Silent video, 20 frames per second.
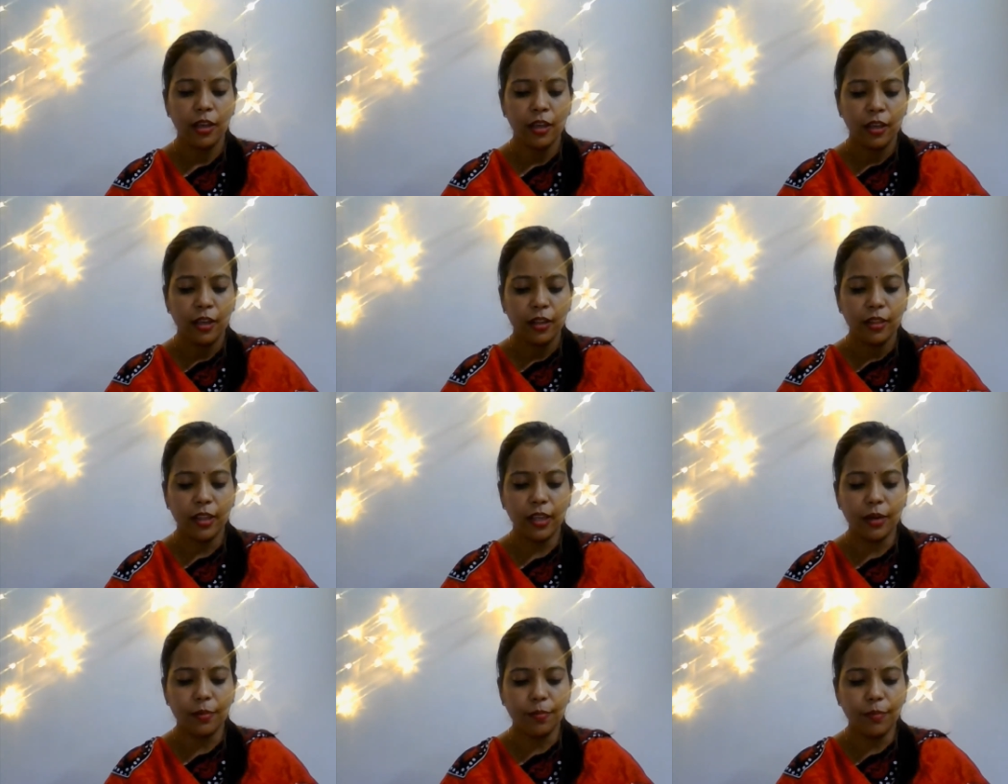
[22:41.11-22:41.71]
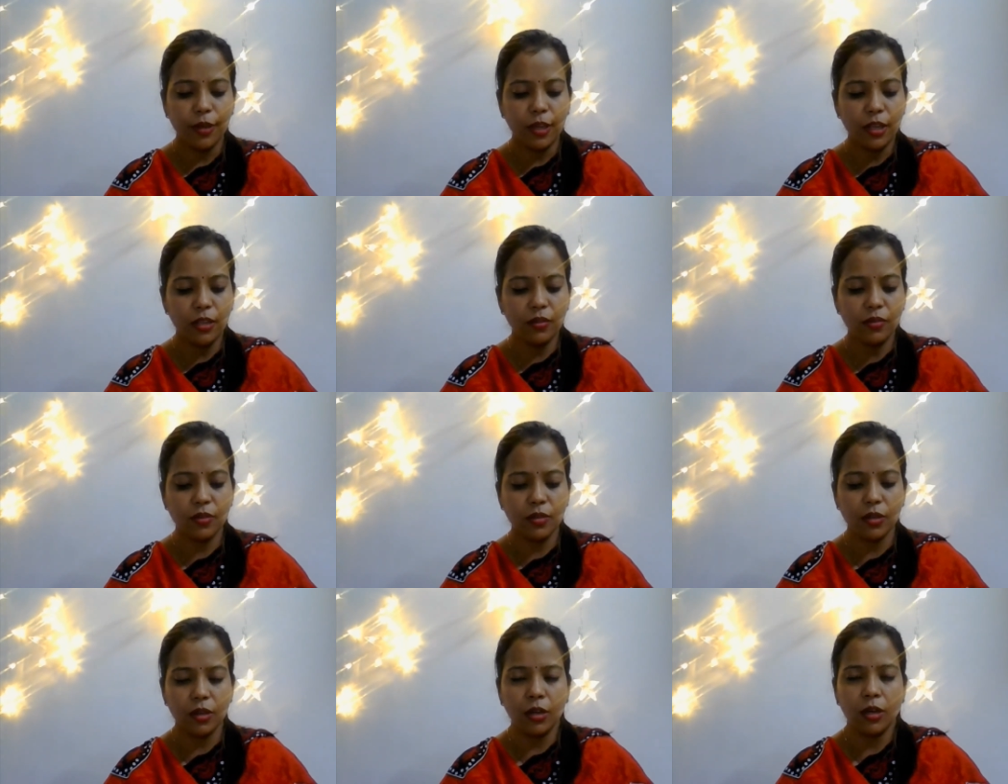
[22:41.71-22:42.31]
that means
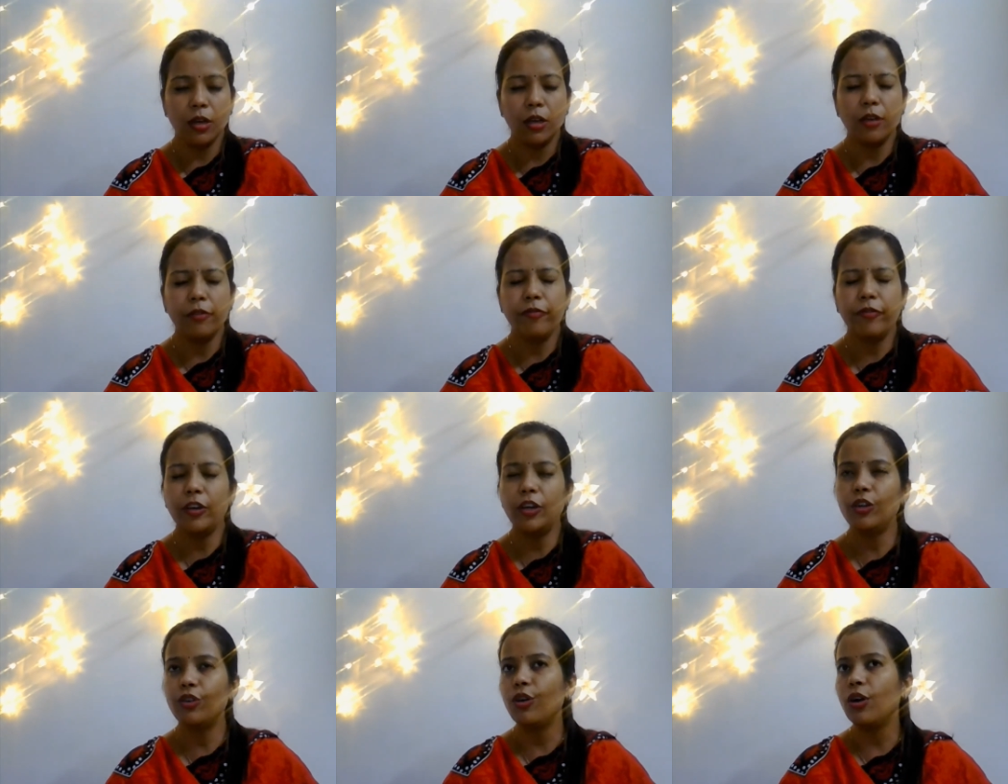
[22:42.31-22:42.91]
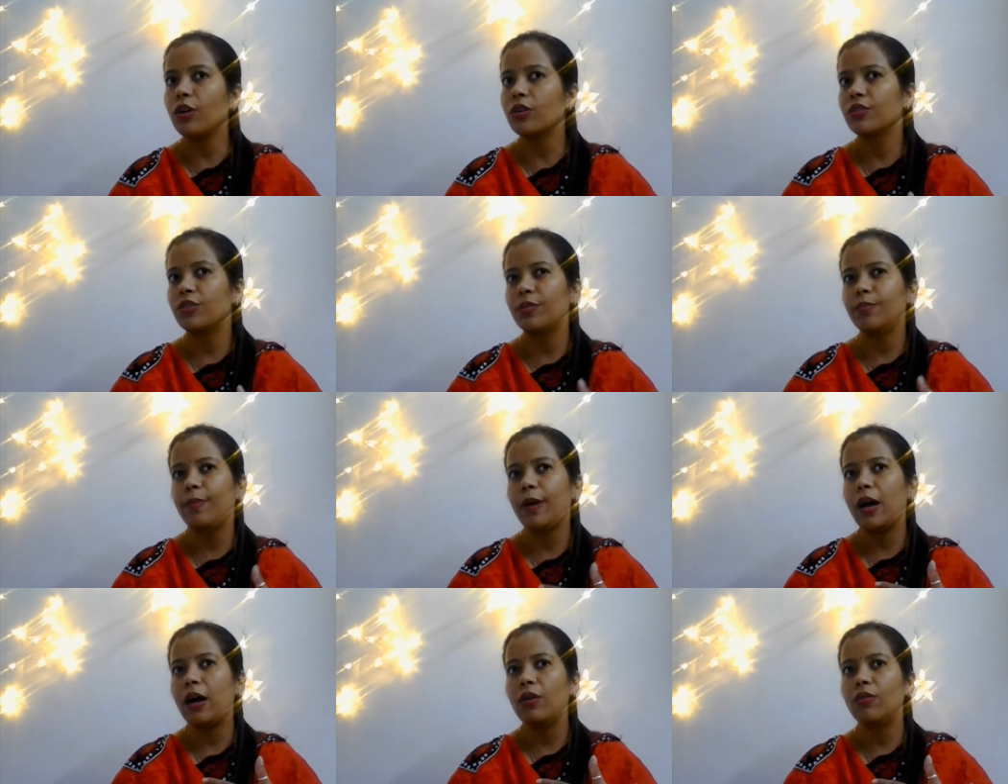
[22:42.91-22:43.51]
if it talks
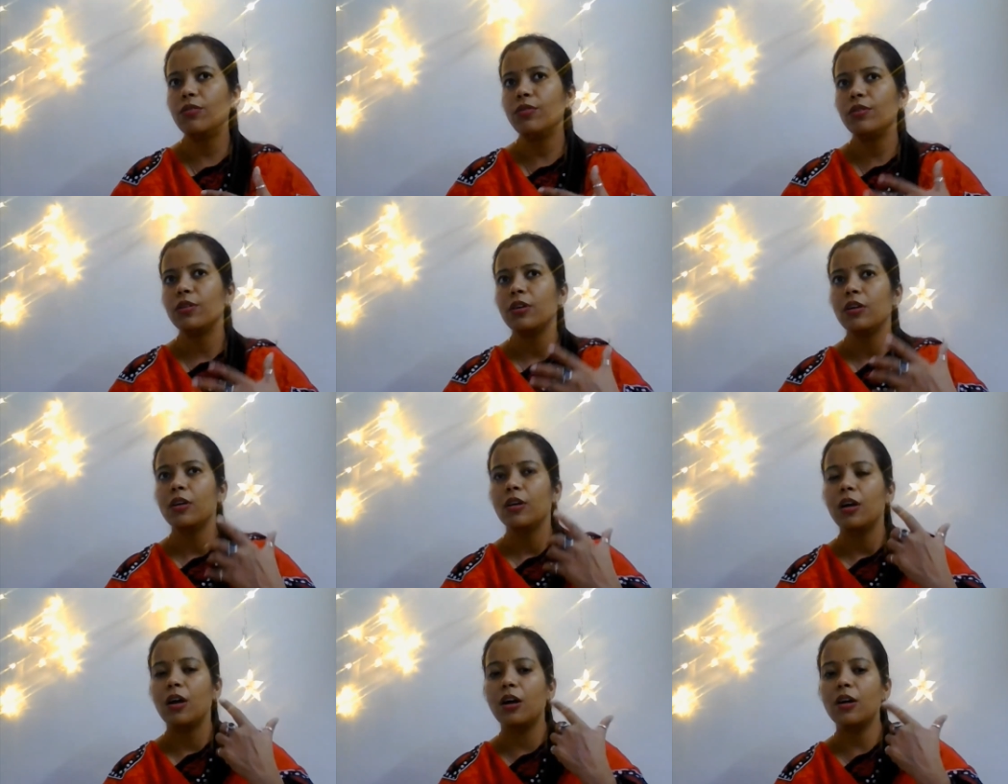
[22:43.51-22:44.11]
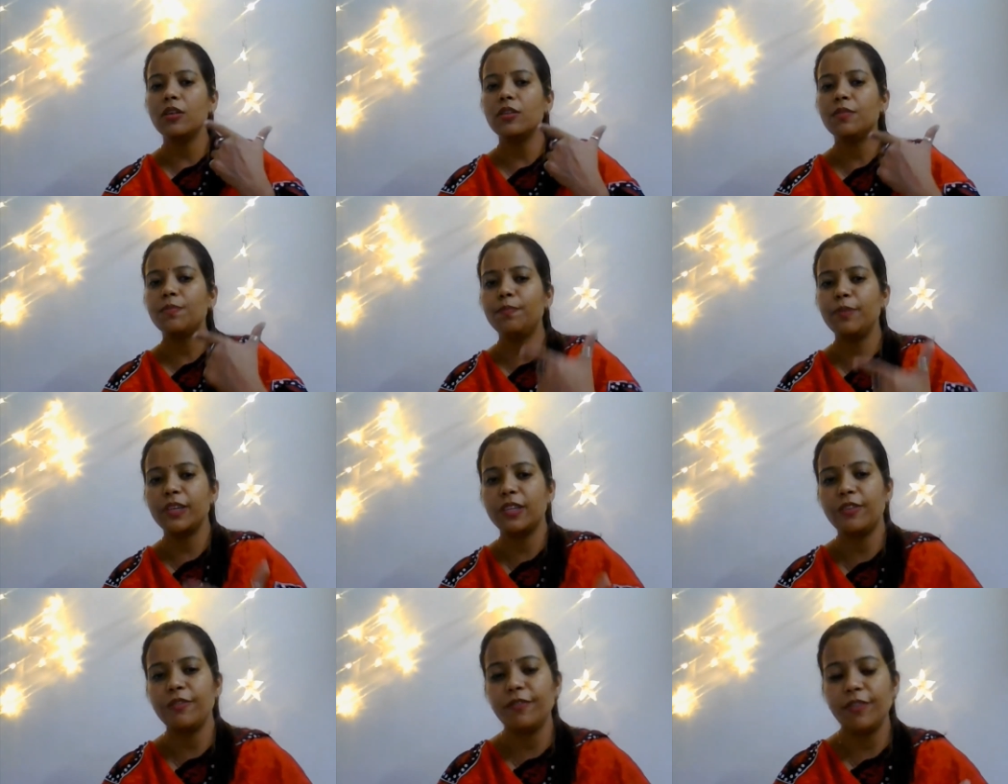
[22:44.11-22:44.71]
about a
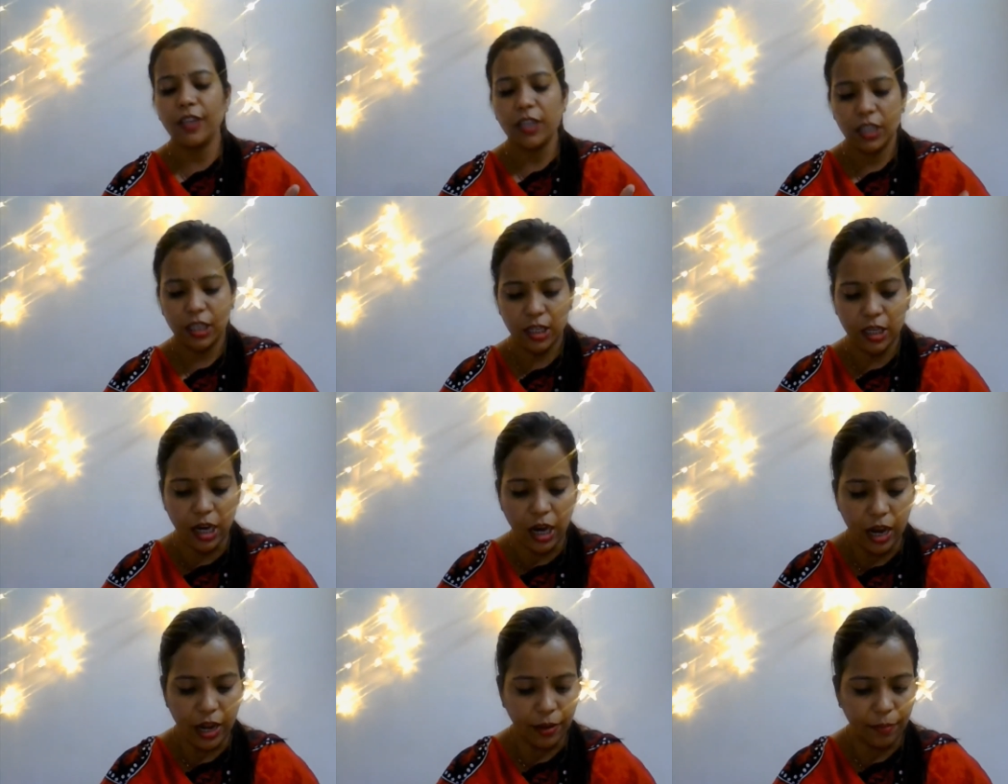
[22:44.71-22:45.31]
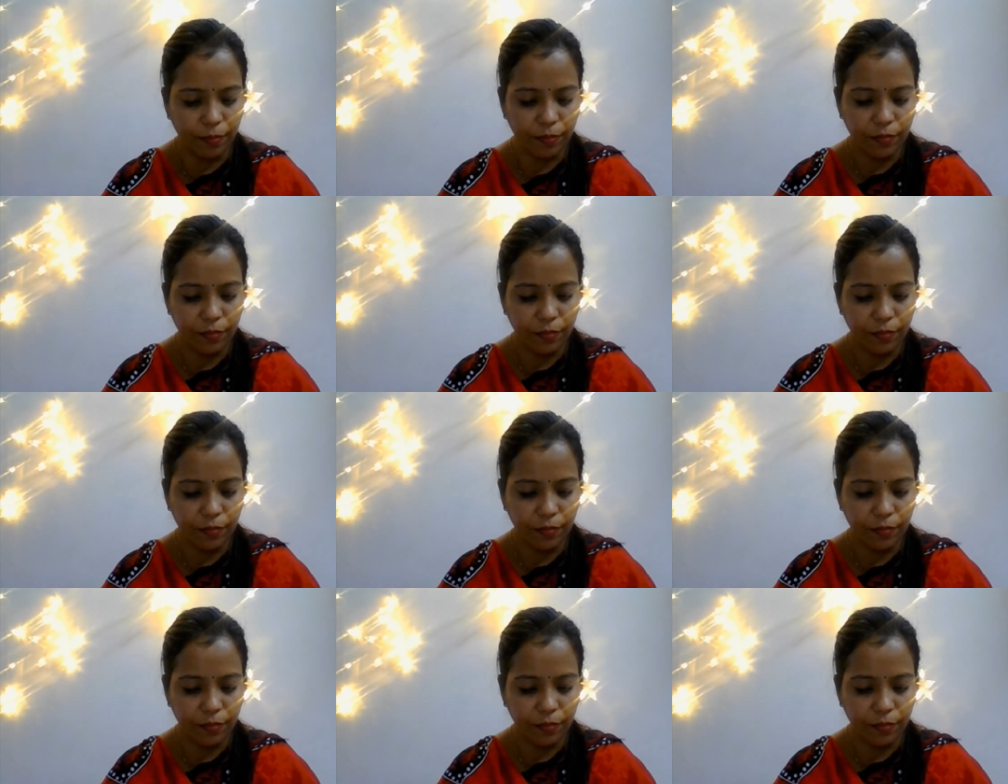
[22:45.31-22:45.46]
specific time,